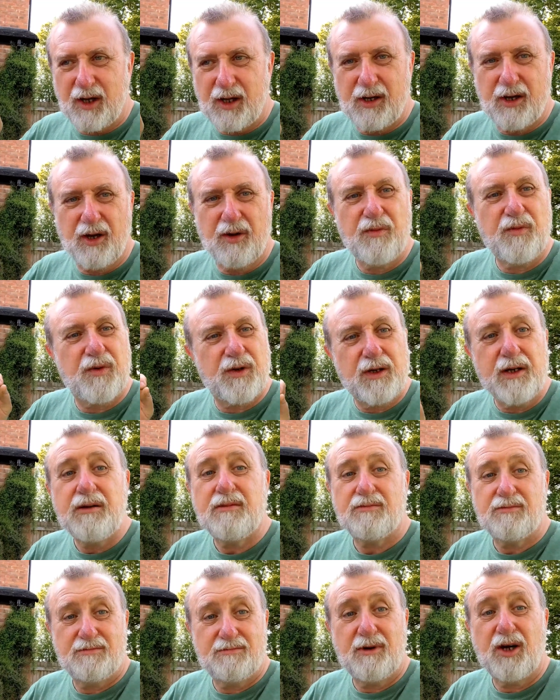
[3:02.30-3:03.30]
and hopefully,
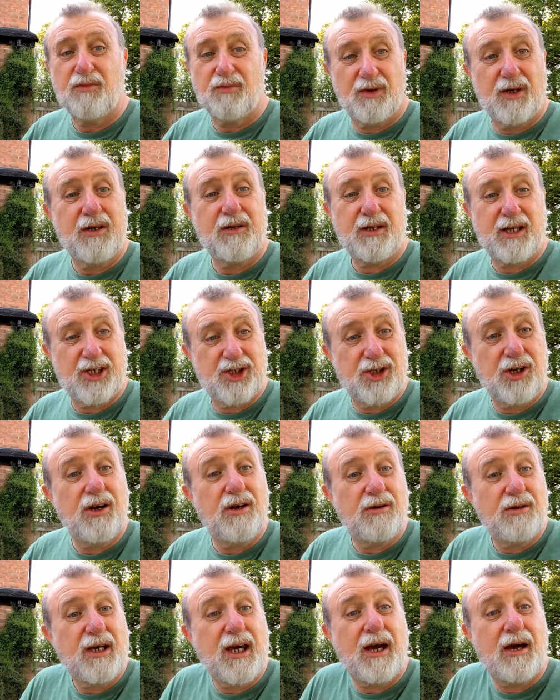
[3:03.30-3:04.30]
hopefully this
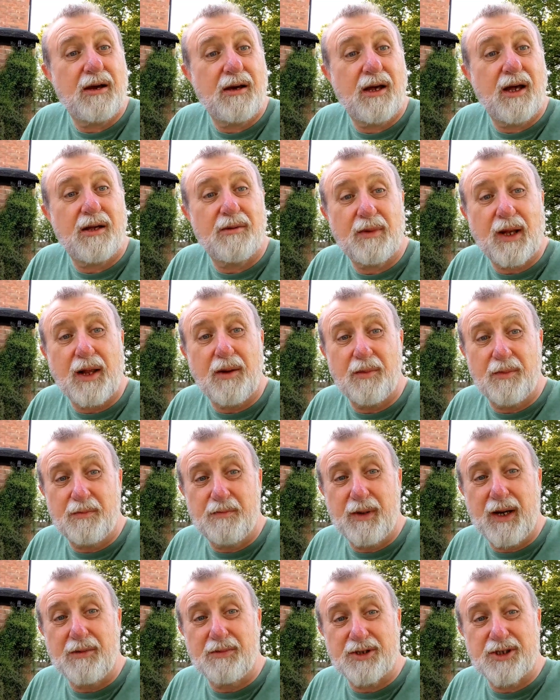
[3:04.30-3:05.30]
year, yeah, I'll, I'll
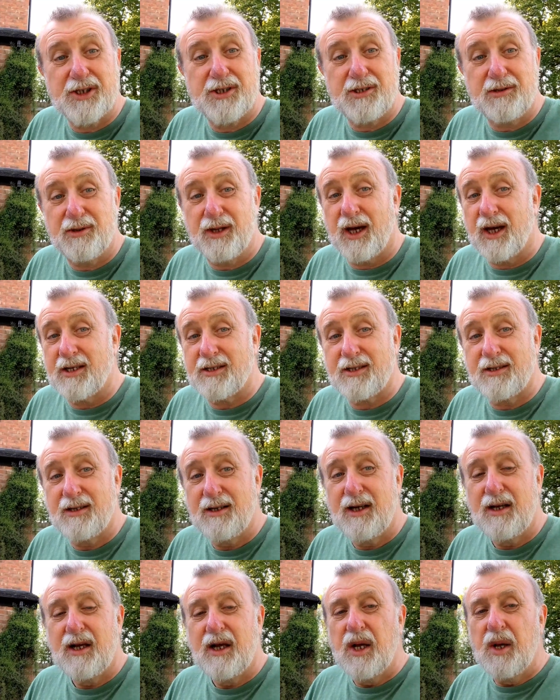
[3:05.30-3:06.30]
be able to do that.
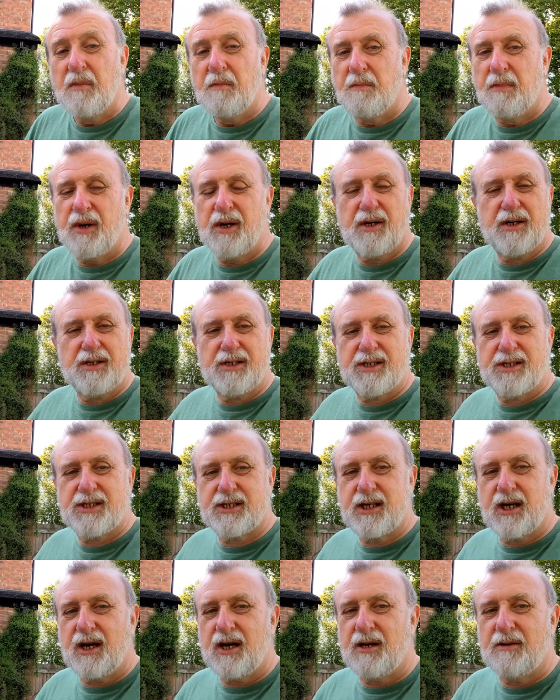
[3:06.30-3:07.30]

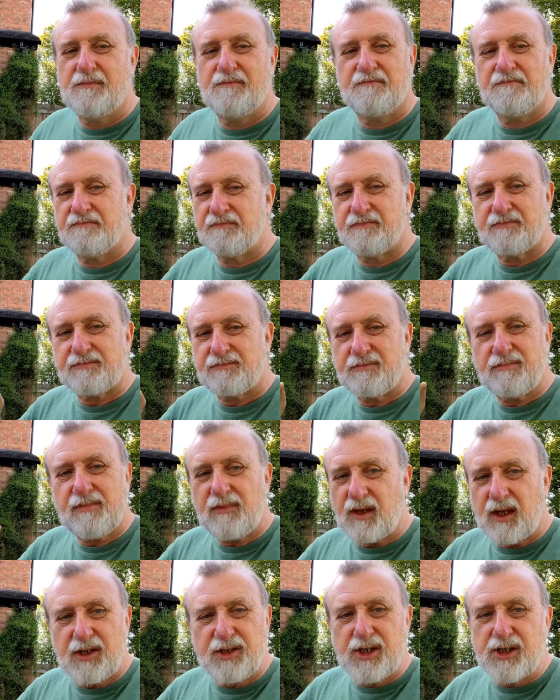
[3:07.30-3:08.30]
But um,
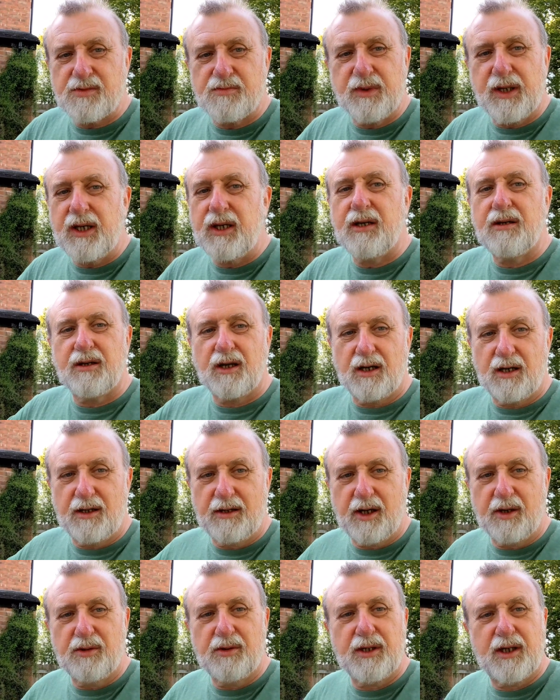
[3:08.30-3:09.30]
just me
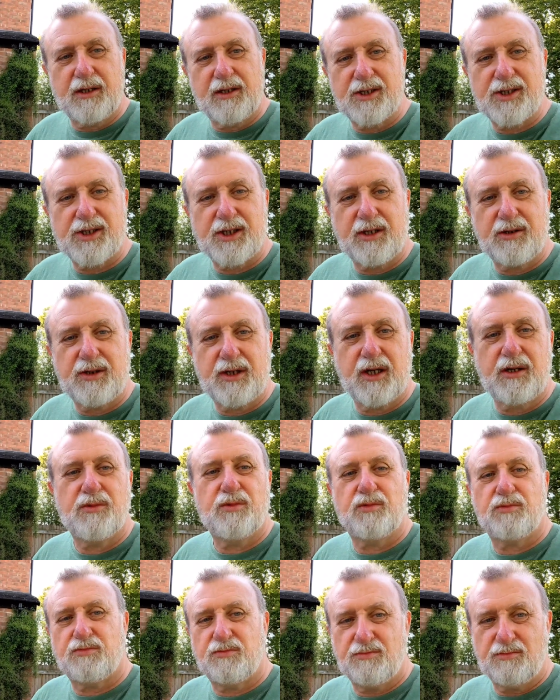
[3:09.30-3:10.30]
alone in the
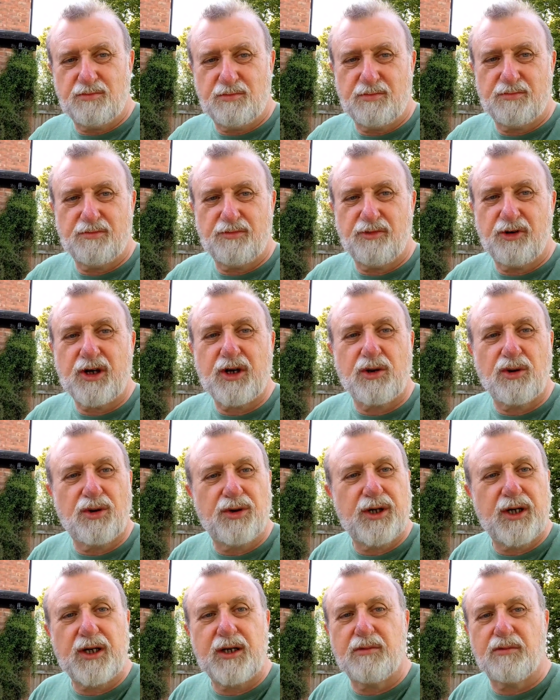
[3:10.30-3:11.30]
studio,
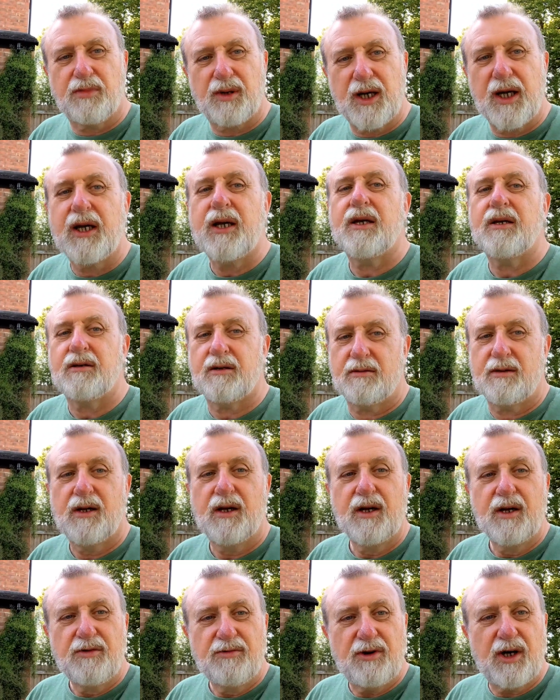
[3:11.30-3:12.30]
recording and playing and
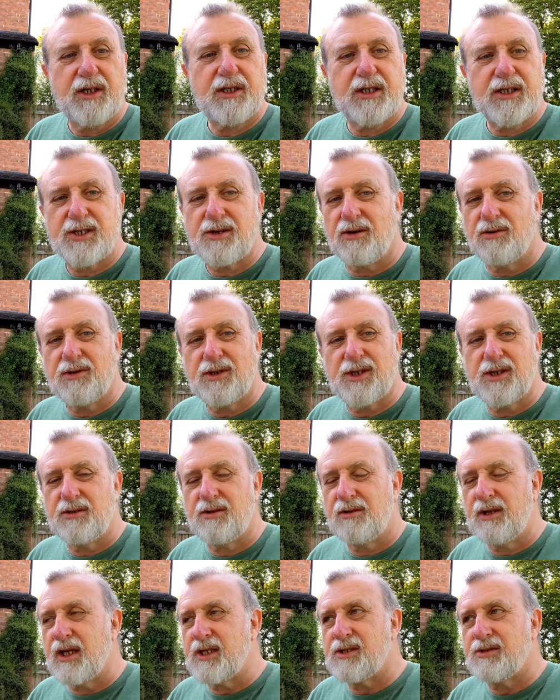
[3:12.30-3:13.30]
writing songs and
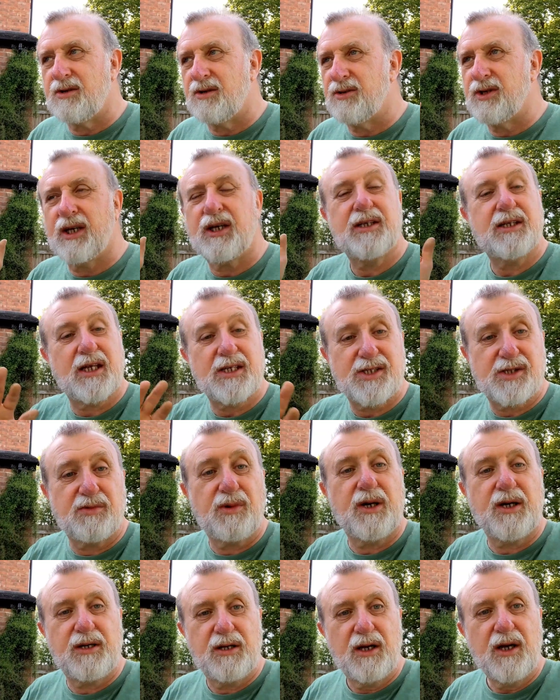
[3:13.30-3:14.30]
all that sort of thing. And that's the
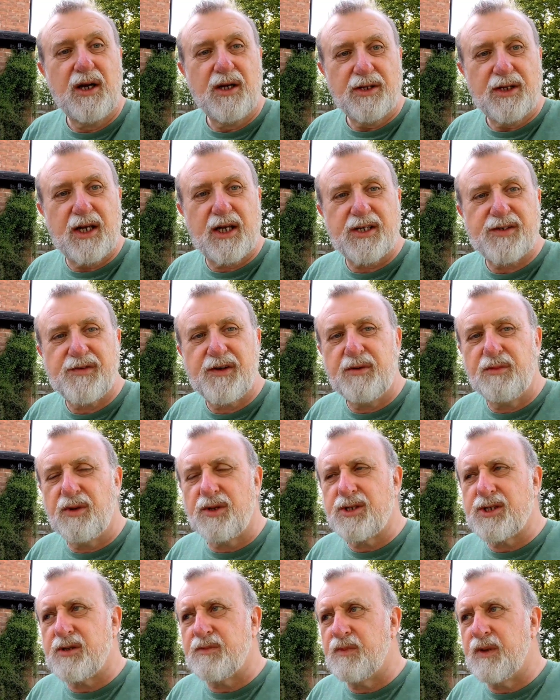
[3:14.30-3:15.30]
way the last few
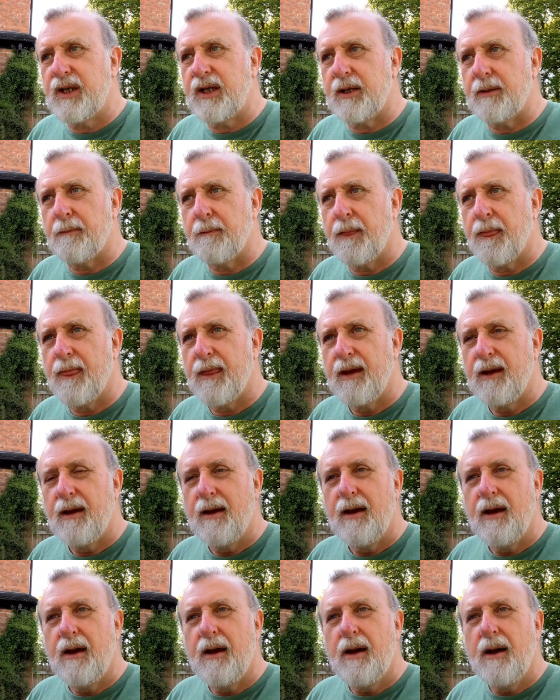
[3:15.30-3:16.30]
months have been.
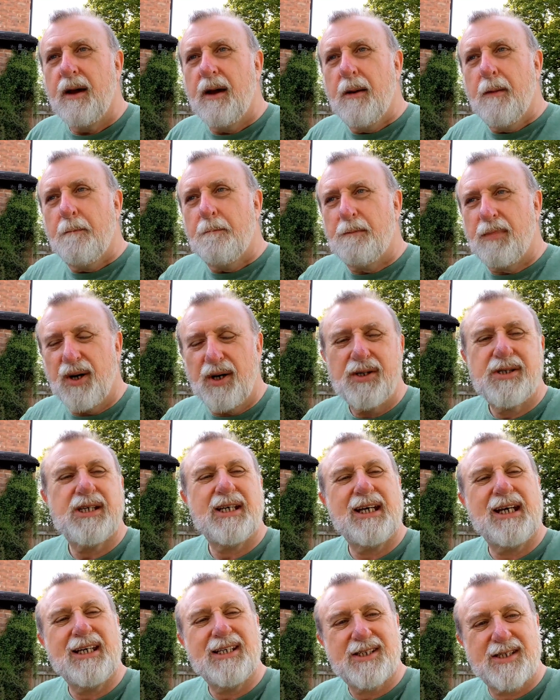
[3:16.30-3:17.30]
But
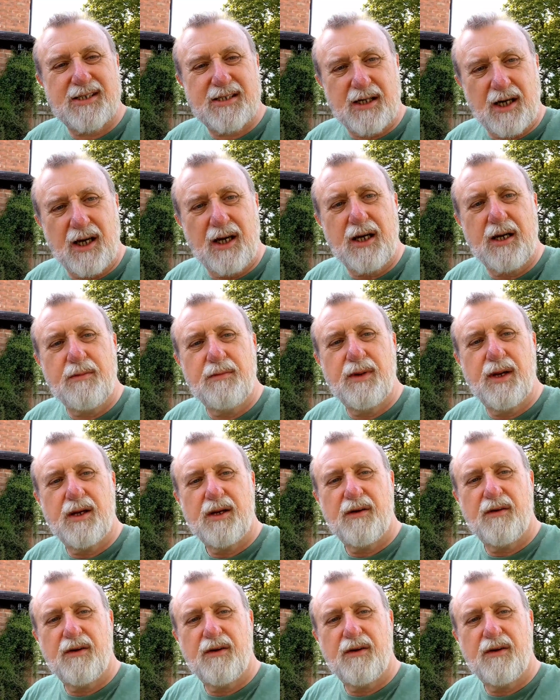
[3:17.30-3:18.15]
it's time